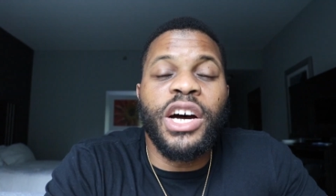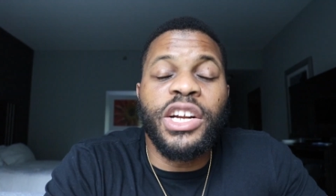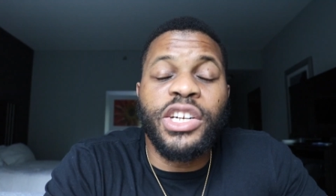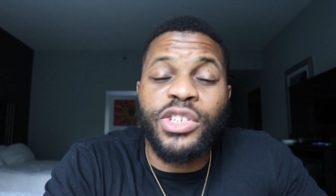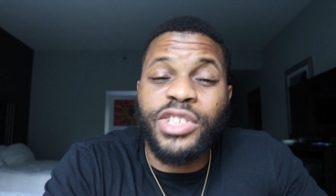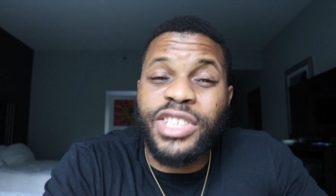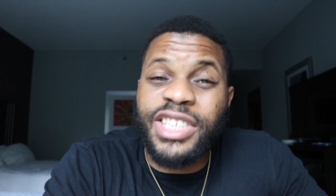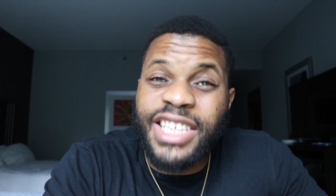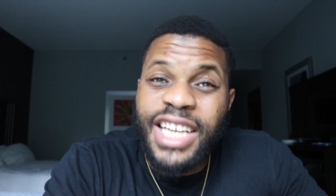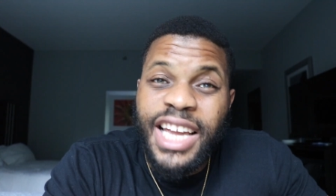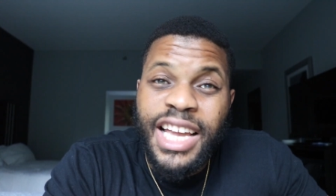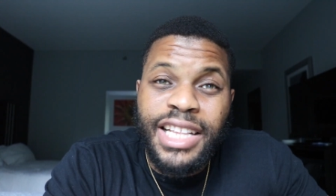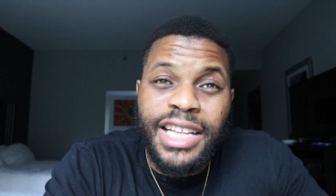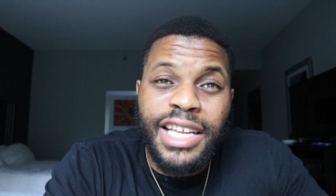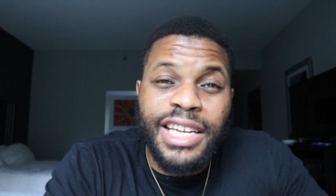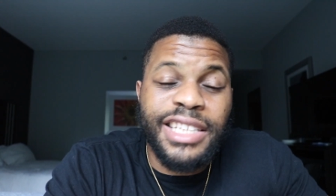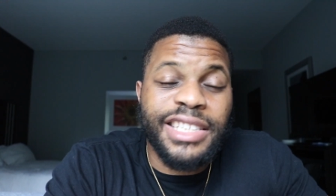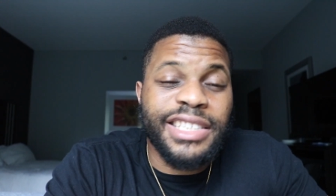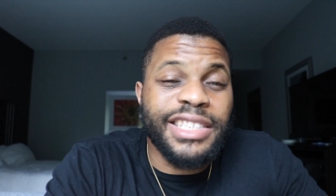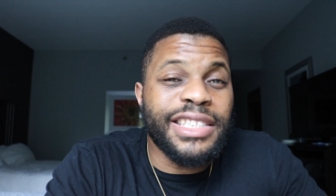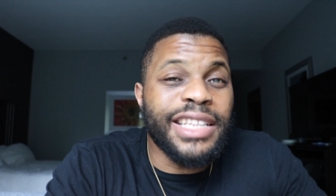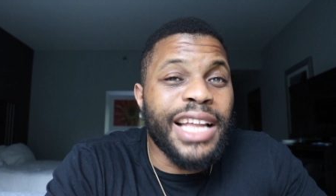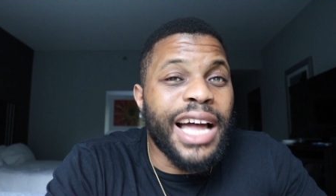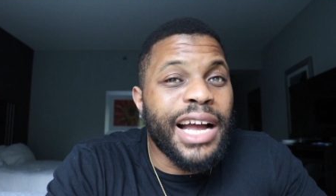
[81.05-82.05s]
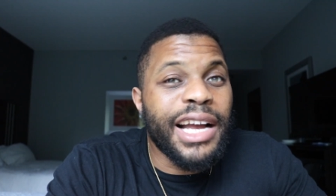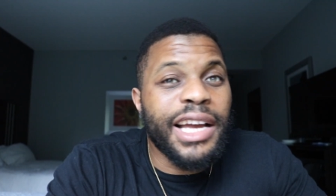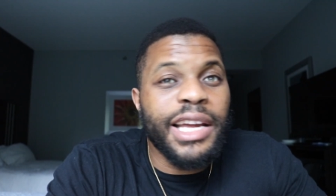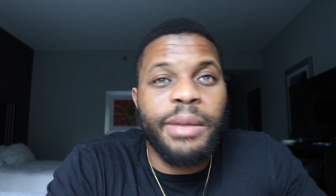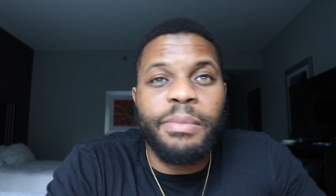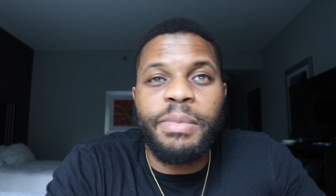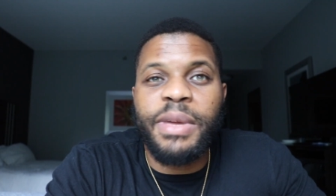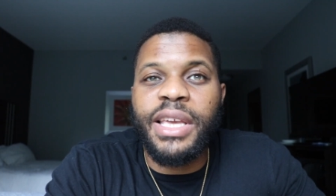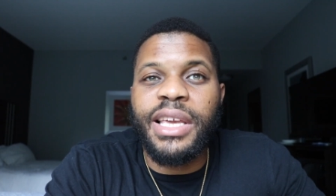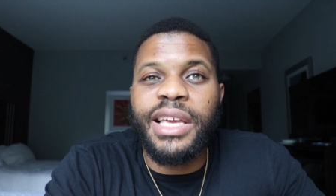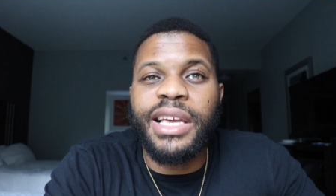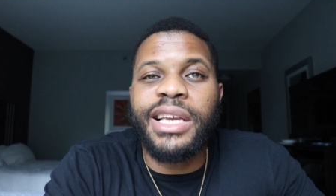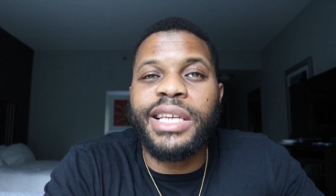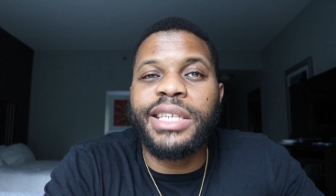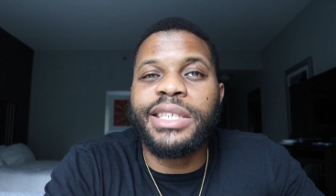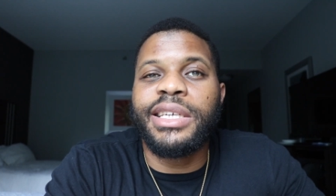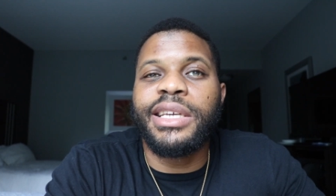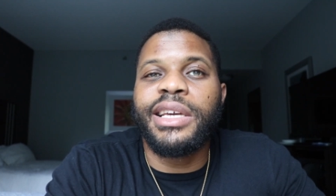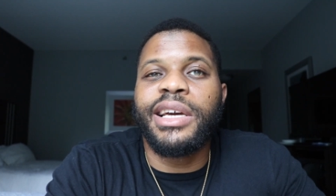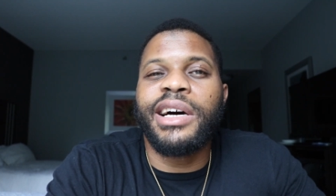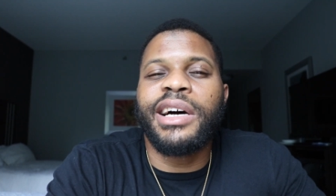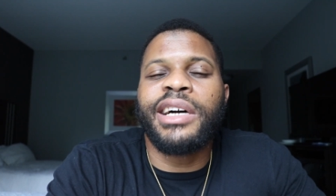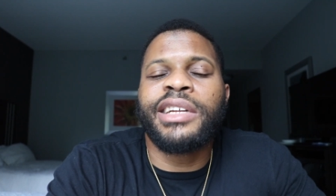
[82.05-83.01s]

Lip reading: Understand that it's not gonna be easy.